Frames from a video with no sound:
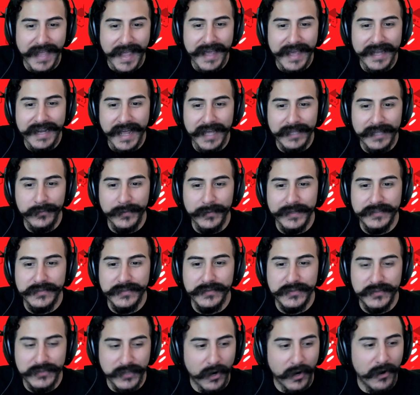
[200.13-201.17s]
Anne Hathaway to
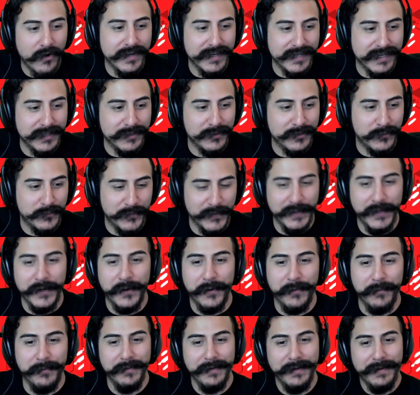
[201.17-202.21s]
star in his
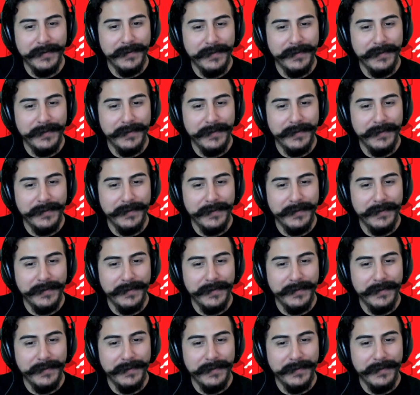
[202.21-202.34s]
film.